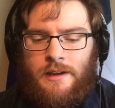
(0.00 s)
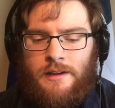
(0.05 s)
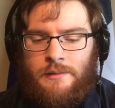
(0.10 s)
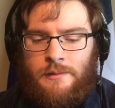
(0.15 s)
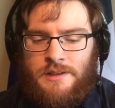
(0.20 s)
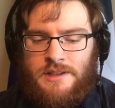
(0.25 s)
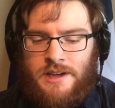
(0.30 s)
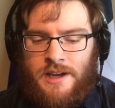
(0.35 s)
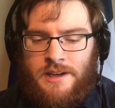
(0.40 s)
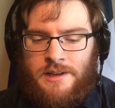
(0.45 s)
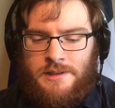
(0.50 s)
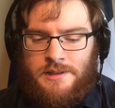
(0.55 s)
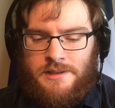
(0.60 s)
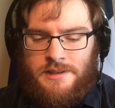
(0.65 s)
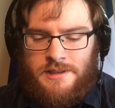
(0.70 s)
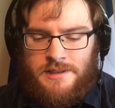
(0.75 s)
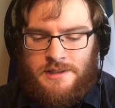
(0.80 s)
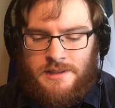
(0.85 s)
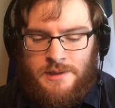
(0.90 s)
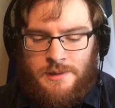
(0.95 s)
which I usually
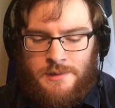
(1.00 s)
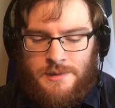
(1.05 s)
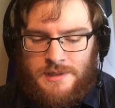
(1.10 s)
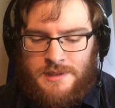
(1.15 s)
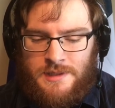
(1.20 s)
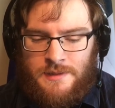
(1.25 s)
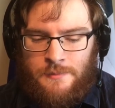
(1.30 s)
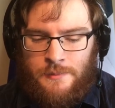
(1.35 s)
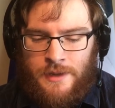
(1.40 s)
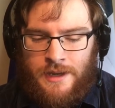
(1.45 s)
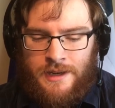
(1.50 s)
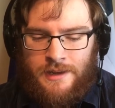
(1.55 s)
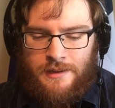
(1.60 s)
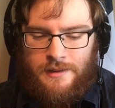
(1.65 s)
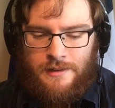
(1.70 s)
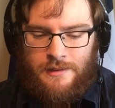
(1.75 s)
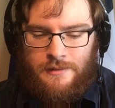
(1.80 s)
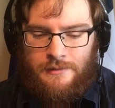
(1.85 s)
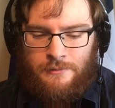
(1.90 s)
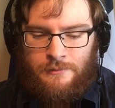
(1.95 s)
just use to
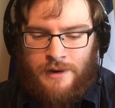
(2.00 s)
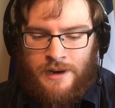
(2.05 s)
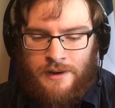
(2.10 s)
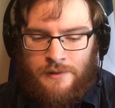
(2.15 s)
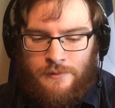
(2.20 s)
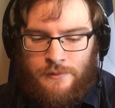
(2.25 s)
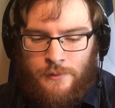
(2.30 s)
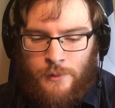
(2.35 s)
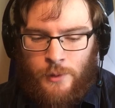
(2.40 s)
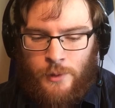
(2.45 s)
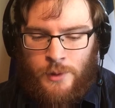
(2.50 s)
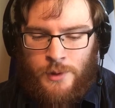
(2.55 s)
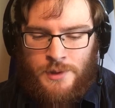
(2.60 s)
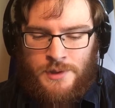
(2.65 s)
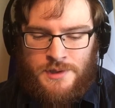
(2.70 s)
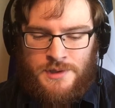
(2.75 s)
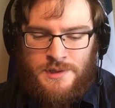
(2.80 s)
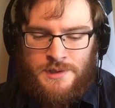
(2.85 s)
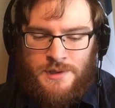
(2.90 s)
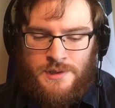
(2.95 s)
make rank
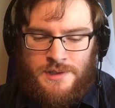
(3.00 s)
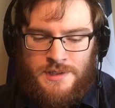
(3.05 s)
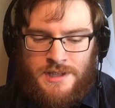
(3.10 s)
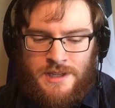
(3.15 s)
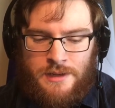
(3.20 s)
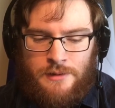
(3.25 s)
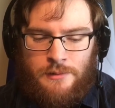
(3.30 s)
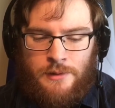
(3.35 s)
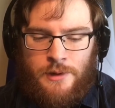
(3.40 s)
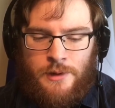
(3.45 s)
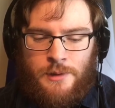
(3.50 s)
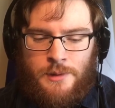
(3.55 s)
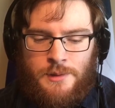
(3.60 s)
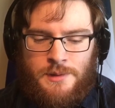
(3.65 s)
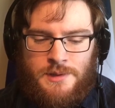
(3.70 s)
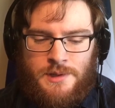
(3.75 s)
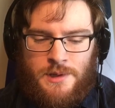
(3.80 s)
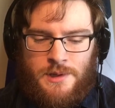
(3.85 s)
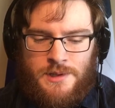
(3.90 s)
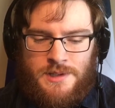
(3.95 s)
4s or
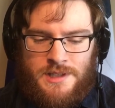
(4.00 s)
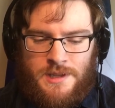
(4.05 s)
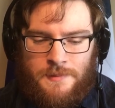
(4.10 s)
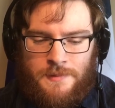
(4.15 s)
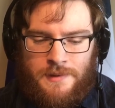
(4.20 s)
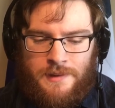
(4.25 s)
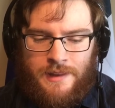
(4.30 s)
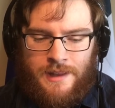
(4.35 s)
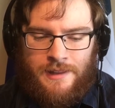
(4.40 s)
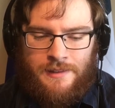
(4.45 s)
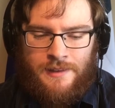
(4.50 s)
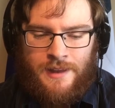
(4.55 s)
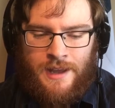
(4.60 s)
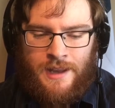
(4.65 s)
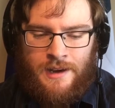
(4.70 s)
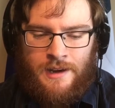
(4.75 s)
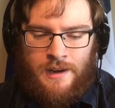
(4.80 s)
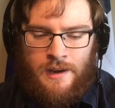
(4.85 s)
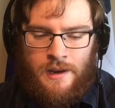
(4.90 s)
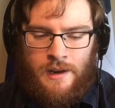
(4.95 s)
synchros or something like
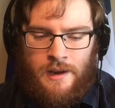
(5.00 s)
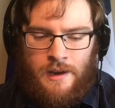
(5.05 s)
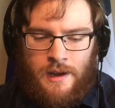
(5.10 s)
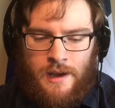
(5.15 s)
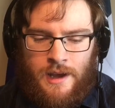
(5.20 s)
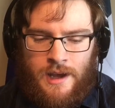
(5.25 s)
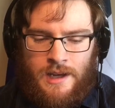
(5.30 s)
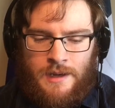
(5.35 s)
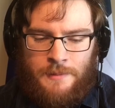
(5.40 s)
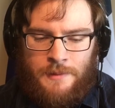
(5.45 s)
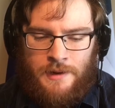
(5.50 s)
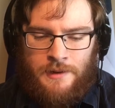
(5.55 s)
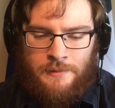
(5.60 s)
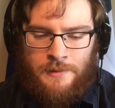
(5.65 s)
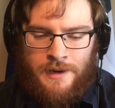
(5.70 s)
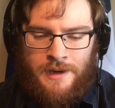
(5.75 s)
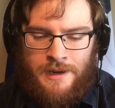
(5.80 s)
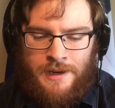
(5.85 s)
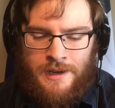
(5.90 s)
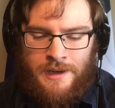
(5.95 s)
that, depending on
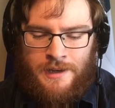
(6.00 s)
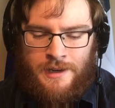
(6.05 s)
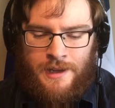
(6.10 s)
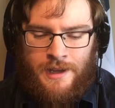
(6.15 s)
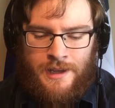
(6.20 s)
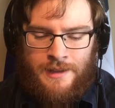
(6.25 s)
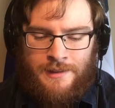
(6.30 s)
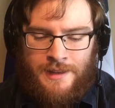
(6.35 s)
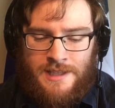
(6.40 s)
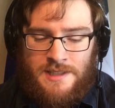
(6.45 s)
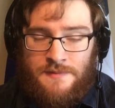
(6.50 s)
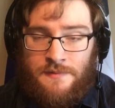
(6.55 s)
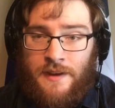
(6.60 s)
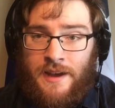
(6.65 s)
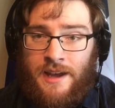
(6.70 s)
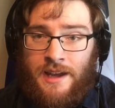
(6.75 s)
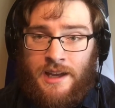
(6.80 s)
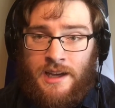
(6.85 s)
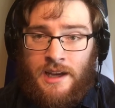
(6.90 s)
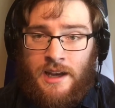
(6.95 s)
what I need. And that's
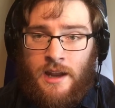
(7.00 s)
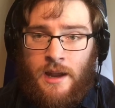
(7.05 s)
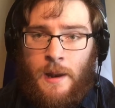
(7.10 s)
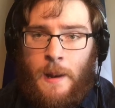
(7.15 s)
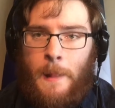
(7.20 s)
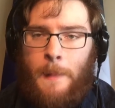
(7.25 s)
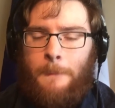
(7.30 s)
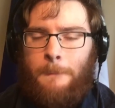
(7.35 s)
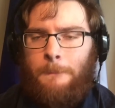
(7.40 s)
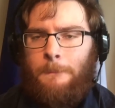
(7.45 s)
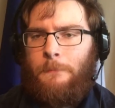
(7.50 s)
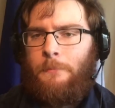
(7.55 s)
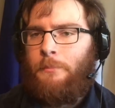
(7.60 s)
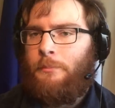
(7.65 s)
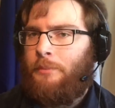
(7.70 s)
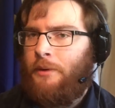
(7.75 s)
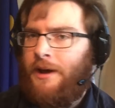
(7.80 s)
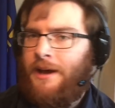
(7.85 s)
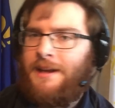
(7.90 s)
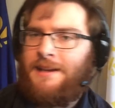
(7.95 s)
fine.
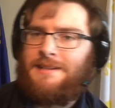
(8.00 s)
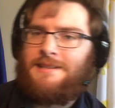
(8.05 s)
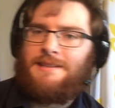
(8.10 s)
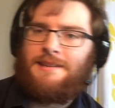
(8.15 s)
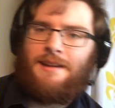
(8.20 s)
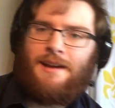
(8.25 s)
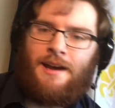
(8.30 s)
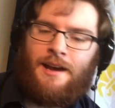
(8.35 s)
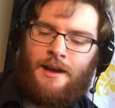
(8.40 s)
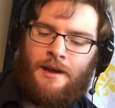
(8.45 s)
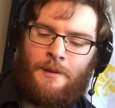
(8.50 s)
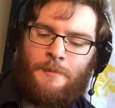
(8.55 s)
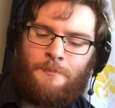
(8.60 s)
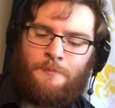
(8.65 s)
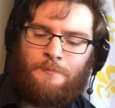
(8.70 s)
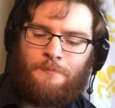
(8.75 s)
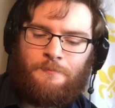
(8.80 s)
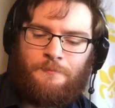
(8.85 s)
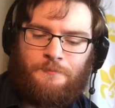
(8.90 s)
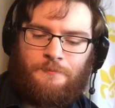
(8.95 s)
But, I